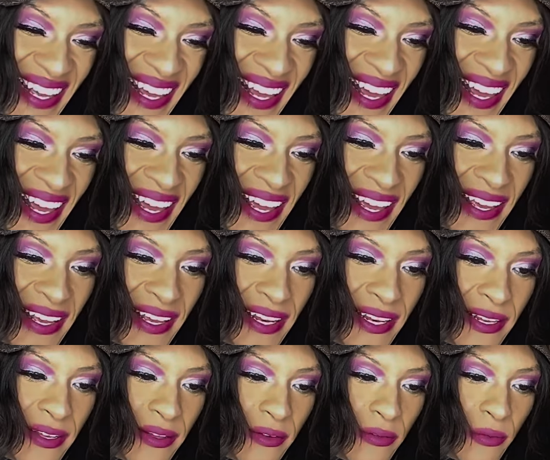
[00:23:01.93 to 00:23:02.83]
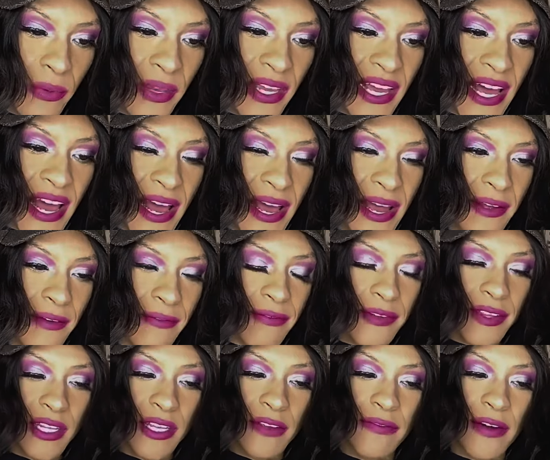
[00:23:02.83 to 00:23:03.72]
And we got
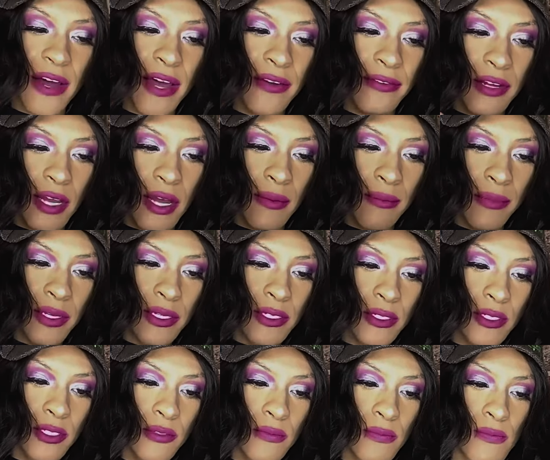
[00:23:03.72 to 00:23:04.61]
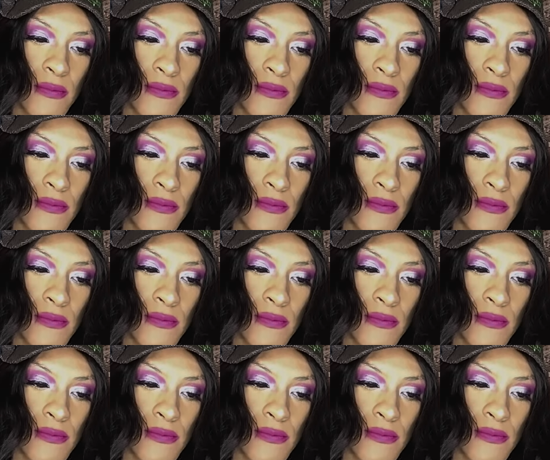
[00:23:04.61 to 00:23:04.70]
55 comments.